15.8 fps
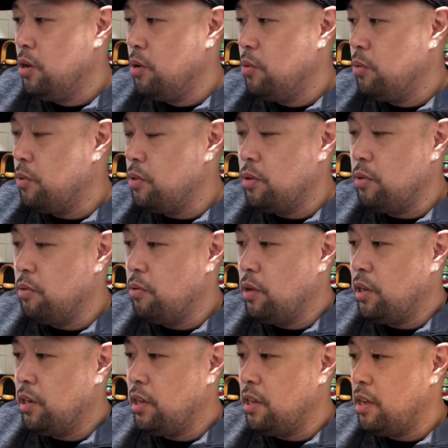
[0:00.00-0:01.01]
with you,
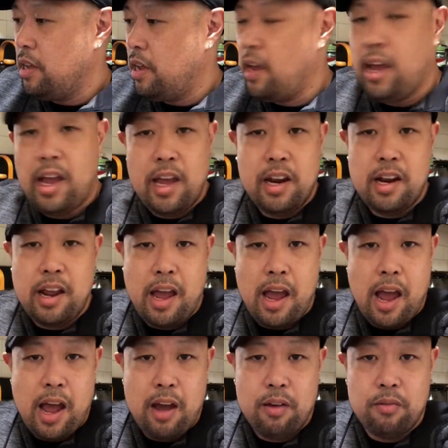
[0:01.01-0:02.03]
really, and
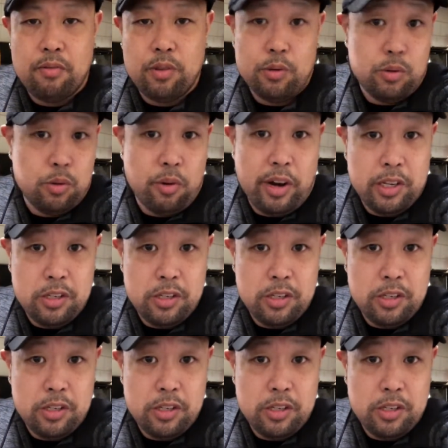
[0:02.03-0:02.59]
have those great